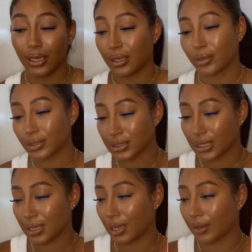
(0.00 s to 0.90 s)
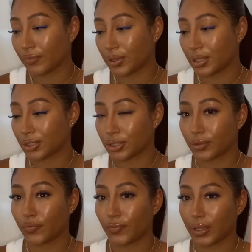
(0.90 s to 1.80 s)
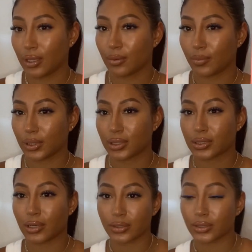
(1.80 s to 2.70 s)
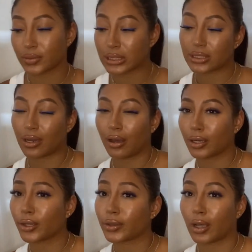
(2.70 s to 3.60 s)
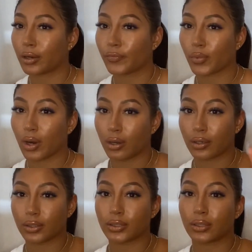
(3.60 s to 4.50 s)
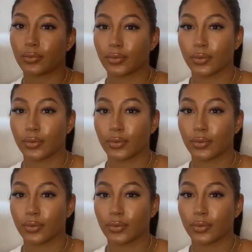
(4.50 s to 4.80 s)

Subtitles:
It looks like everything should fit, but this also is not a lot of products, so